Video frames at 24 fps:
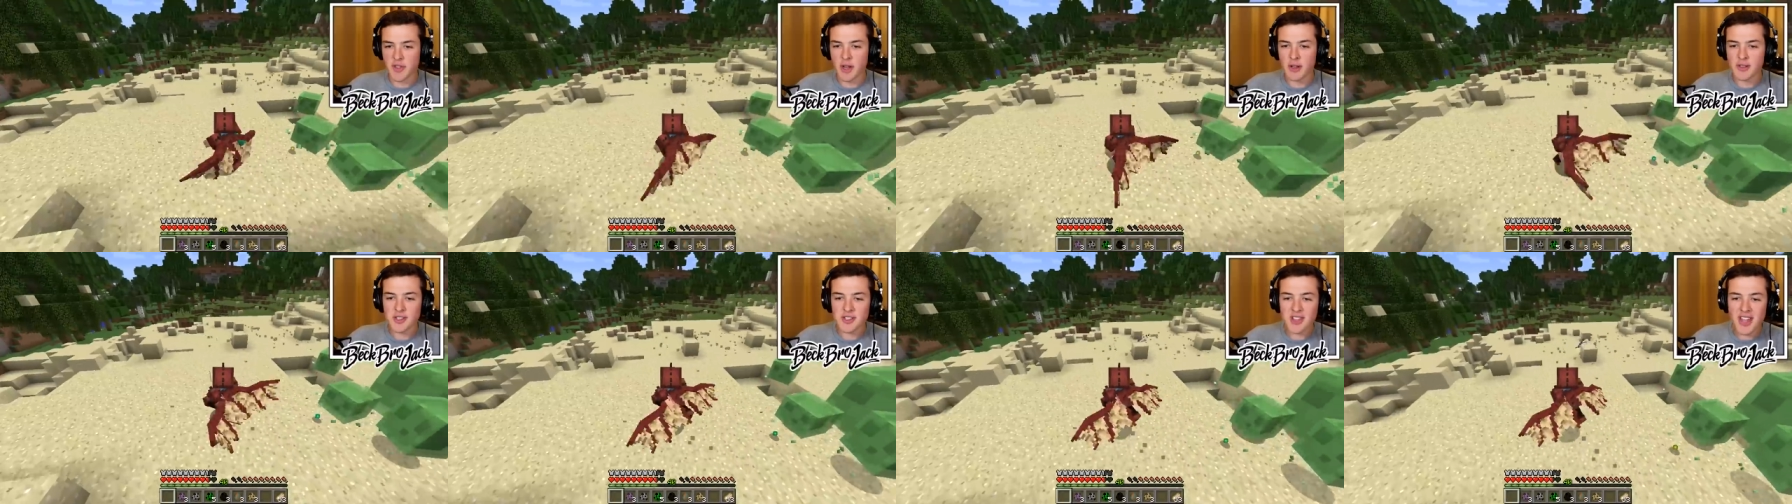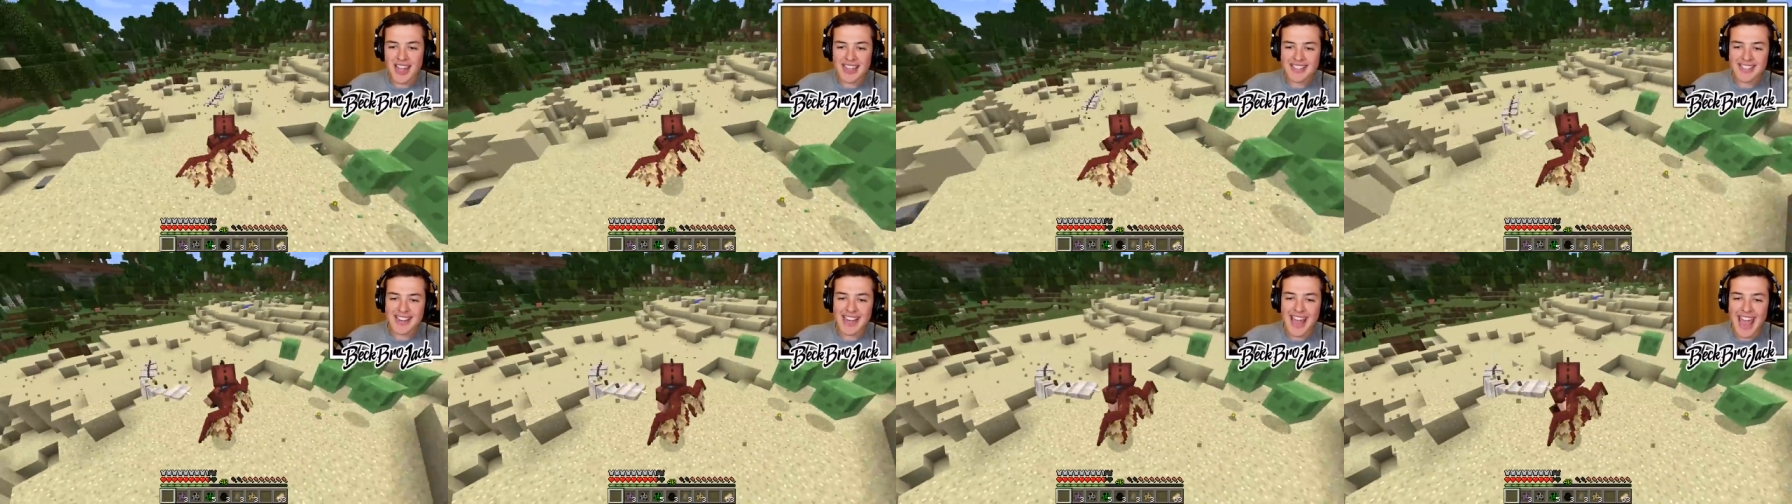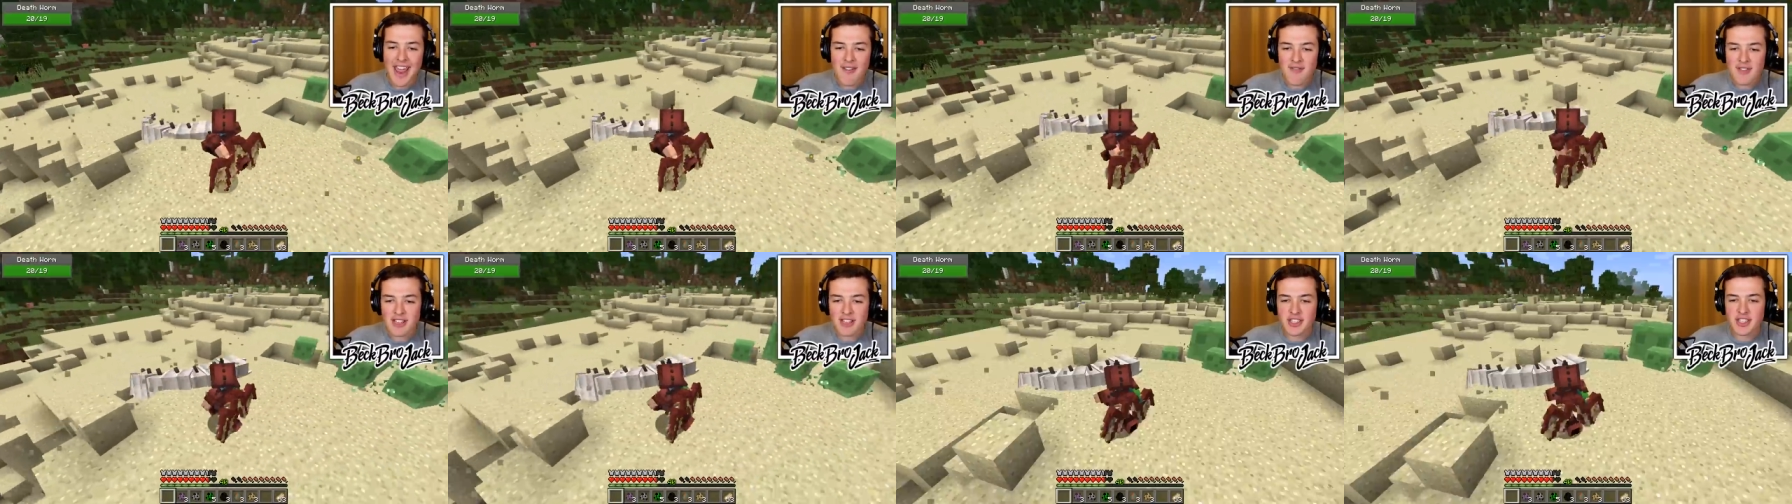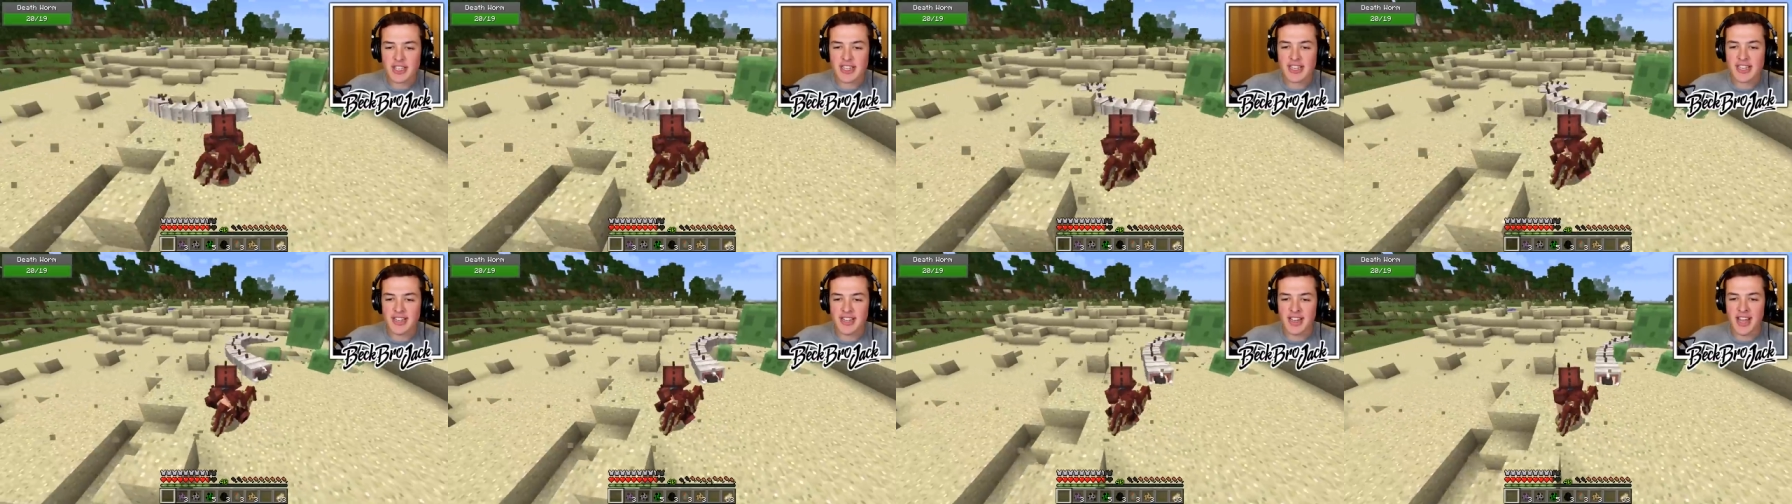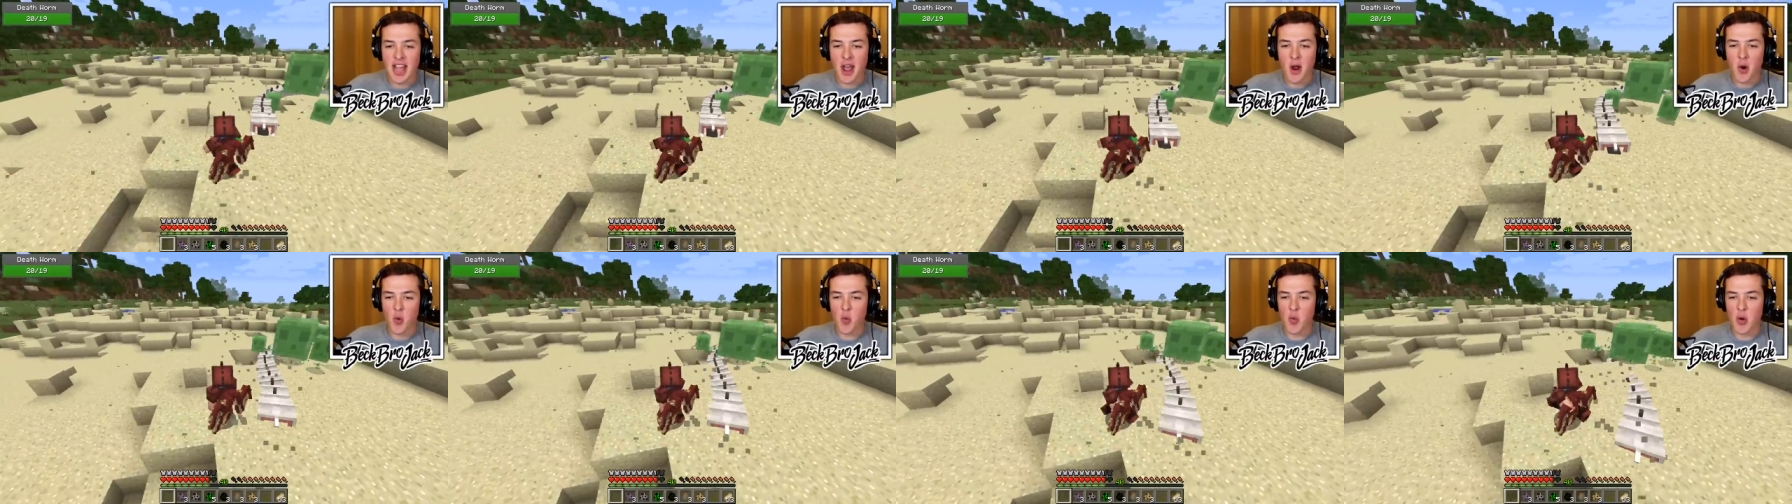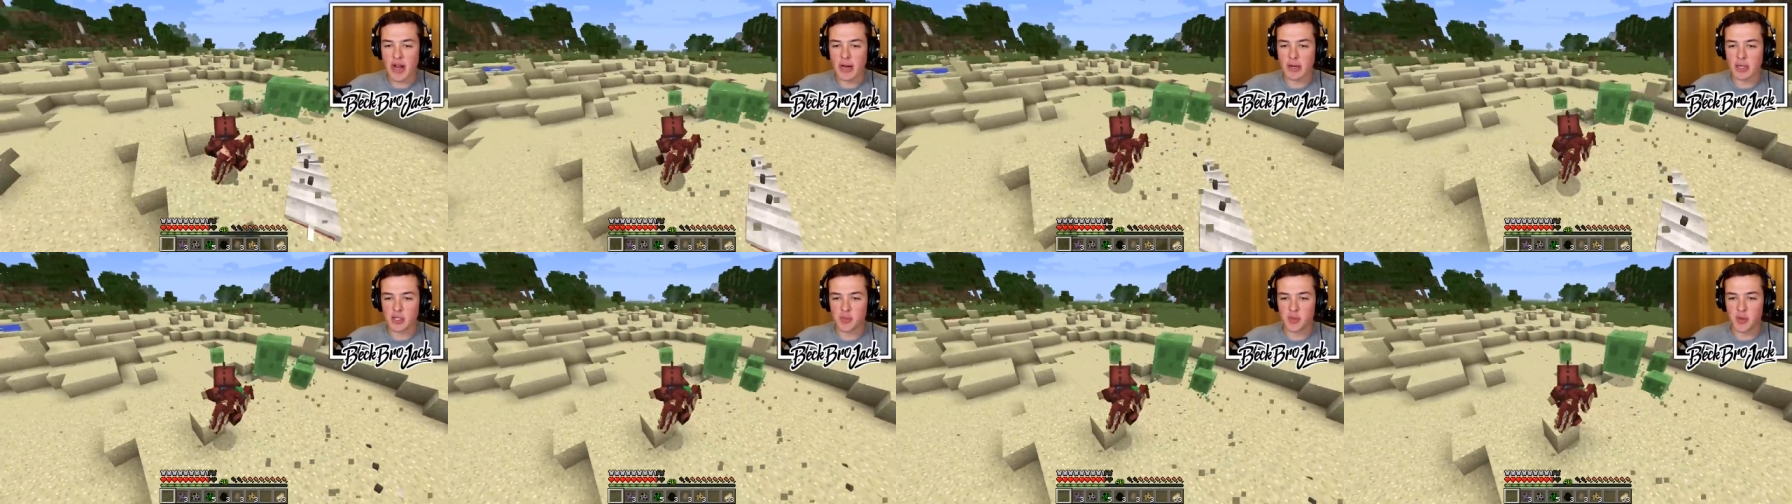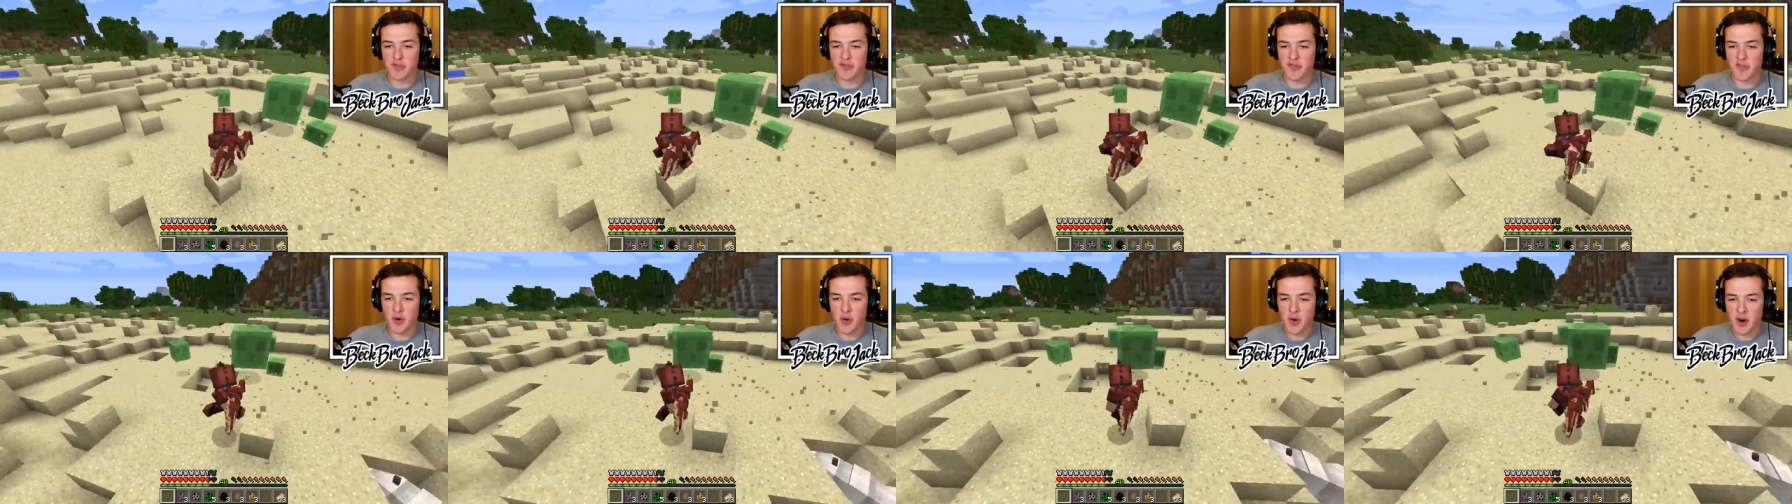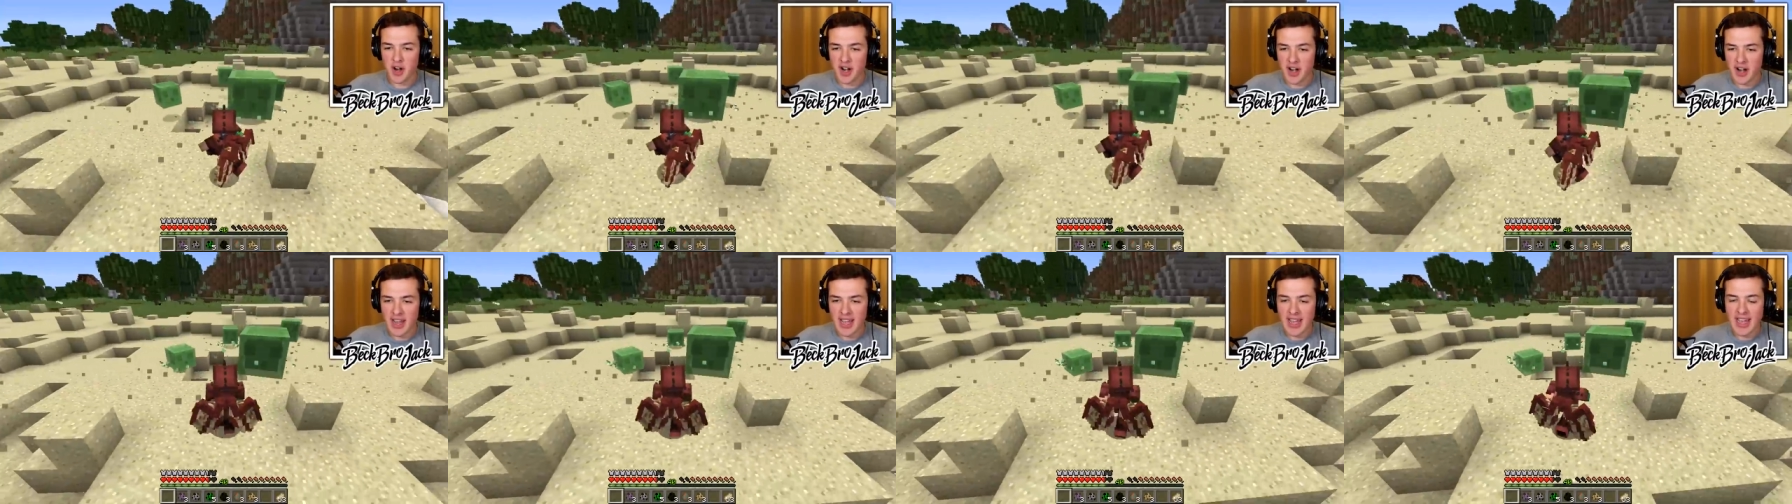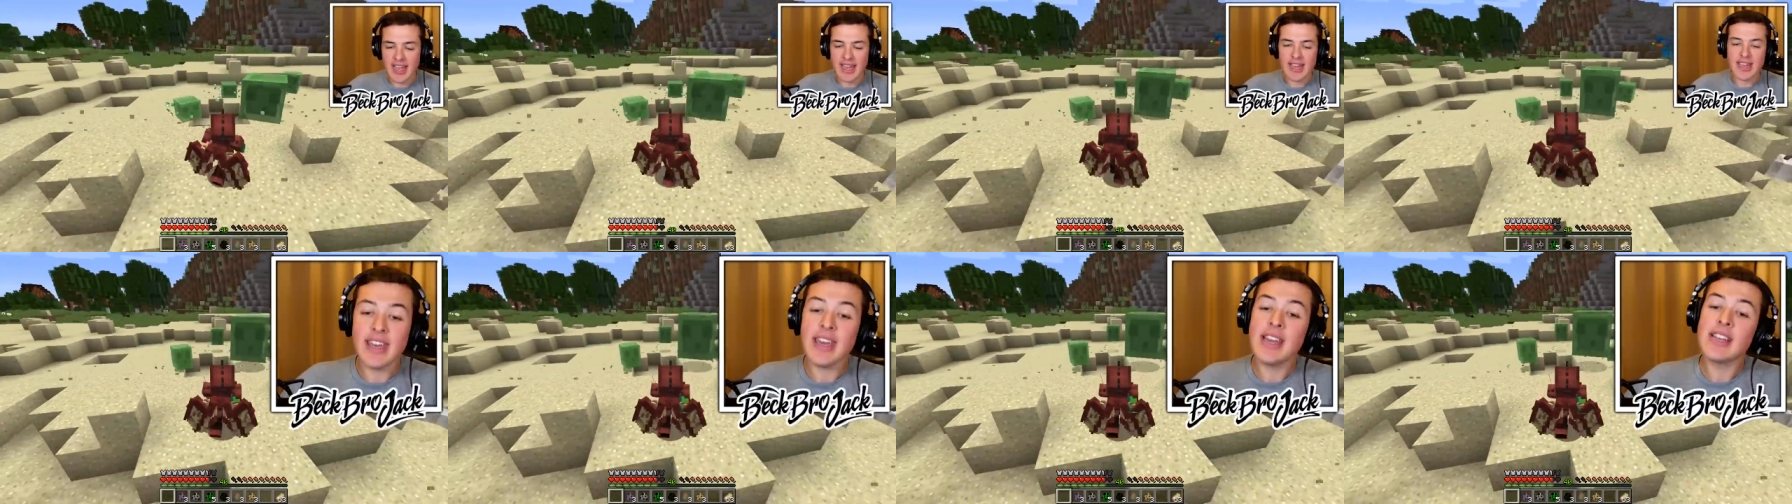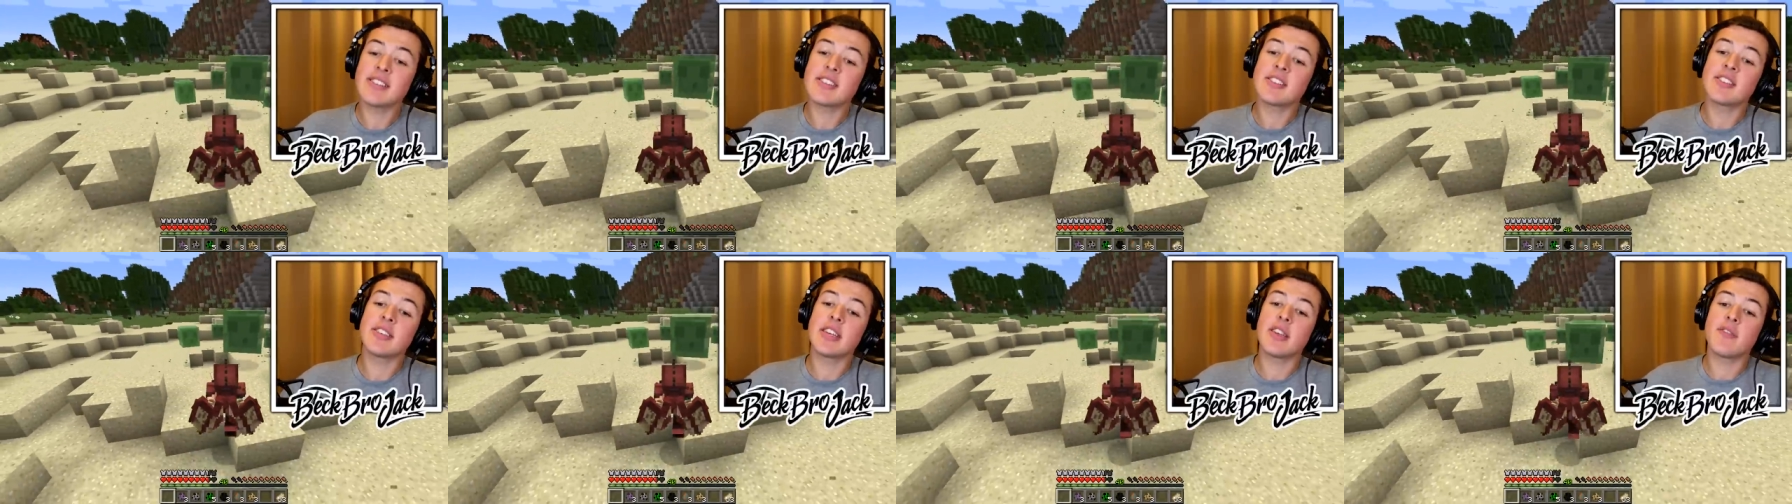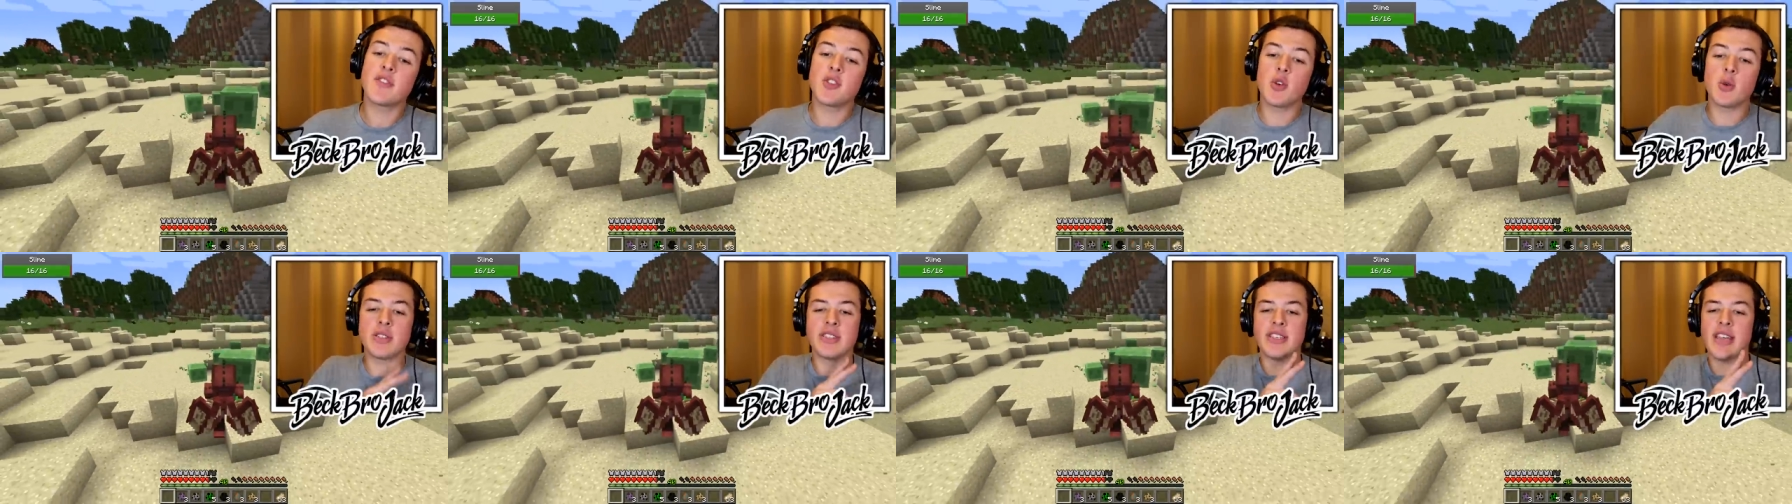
for those of you guys that haven't seen Wiggles before, he has a set of two